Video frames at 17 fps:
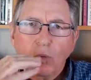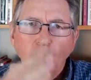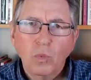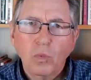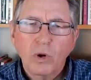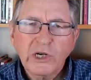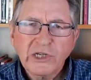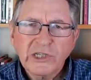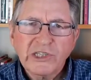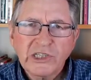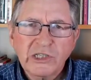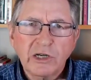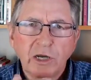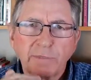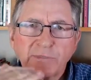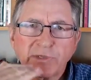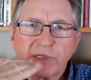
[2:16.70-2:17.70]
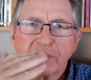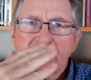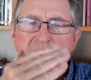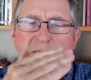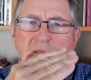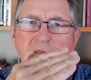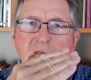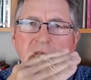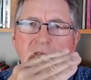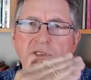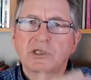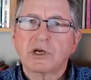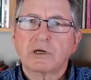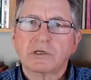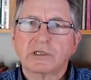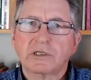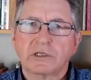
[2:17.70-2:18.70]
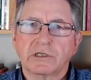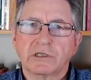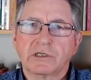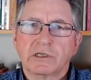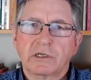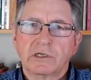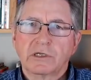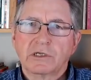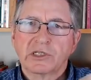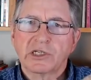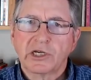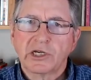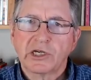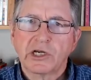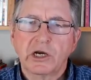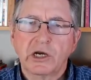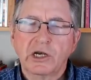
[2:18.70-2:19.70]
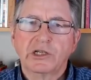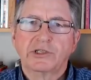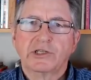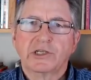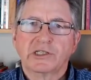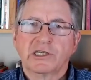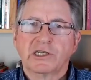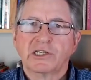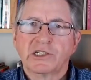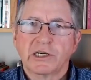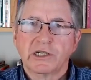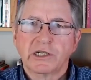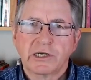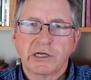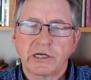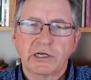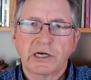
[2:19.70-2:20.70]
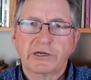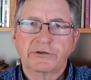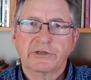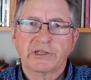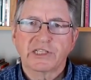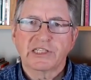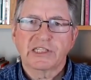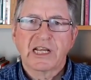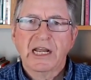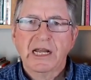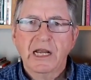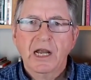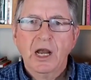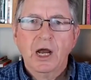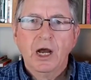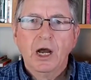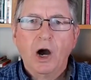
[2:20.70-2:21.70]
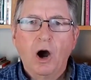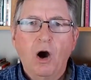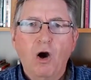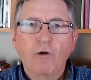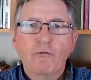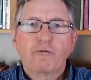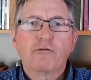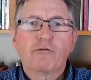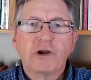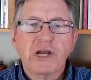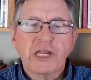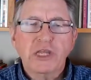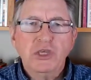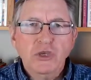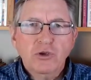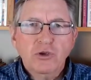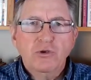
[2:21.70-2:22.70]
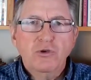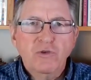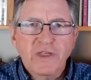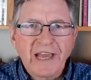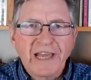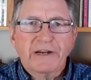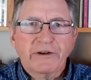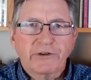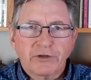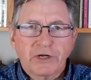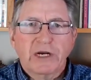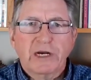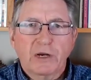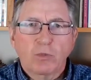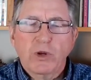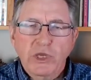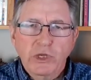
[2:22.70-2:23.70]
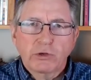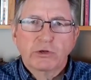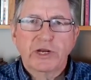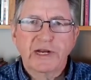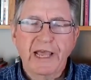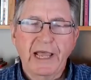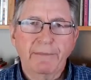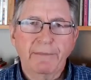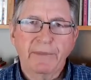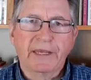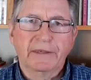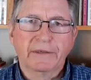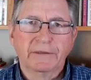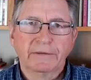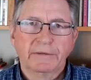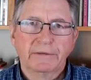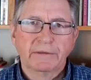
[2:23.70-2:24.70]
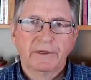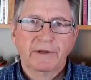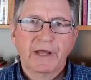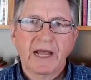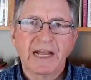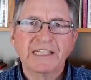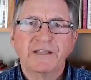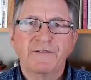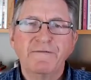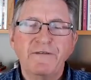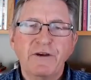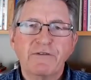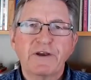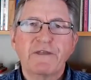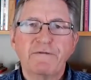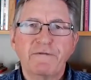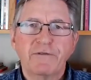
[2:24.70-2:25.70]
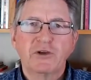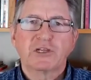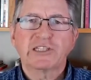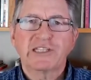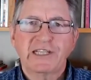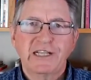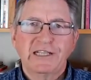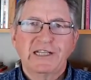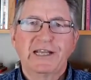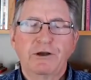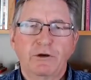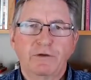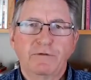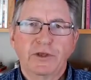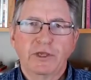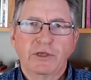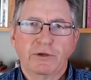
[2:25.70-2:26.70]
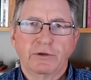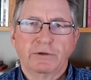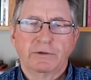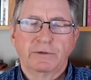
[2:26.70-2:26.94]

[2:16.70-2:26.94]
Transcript: what stops doctors, psychologists, and psychiatrists offering you that drug when you're not happy as the very first thing they offer you?